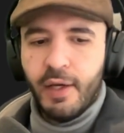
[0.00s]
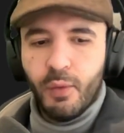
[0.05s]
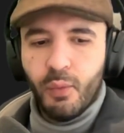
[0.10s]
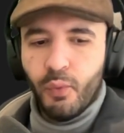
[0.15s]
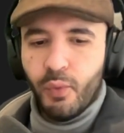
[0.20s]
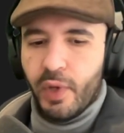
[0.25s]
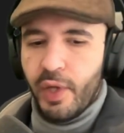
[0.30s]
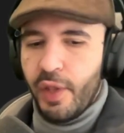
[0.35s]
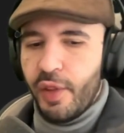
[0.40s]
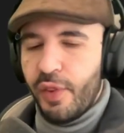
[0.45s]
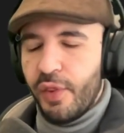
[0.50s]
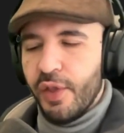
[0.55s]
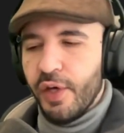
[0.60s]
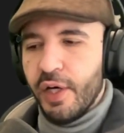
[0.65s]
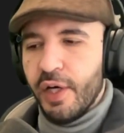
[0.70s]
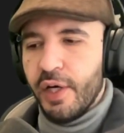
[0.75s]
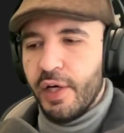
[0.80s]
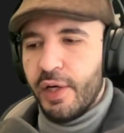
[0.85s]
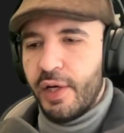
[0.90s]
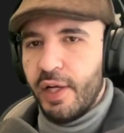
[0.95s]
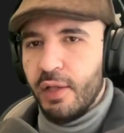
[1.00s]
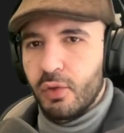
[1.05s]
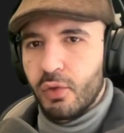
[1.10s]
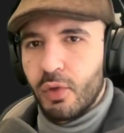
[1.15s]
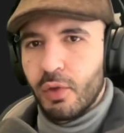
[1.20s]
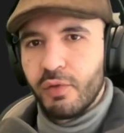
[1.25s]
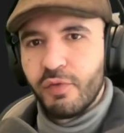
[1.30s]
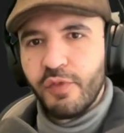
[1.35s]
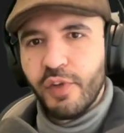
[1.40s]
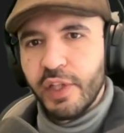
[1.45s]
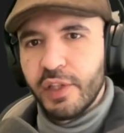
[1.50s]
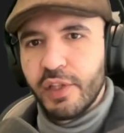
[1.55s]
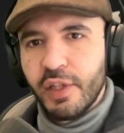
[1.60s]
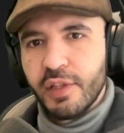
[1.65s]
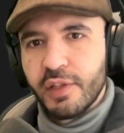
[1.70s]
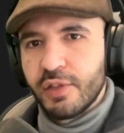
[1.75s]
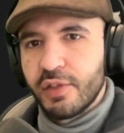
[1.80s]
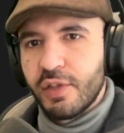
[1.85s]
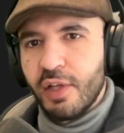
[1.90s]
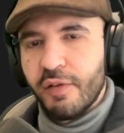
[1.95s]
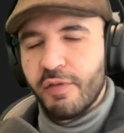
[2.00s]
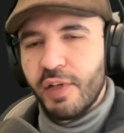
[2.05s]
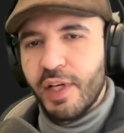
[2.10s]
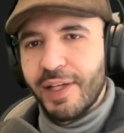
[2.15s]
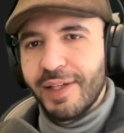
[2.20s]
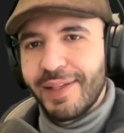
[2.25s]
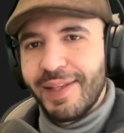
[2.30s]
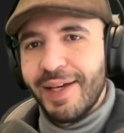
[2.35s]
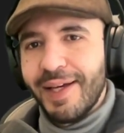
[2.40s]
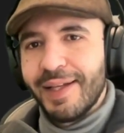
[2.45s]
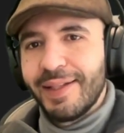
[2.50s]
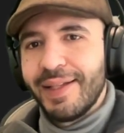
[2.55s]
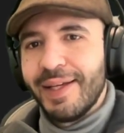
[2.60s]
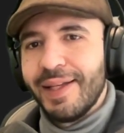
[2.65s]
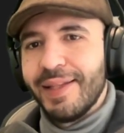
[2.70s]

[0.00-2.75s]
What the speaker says: with retrofit and stuff like that.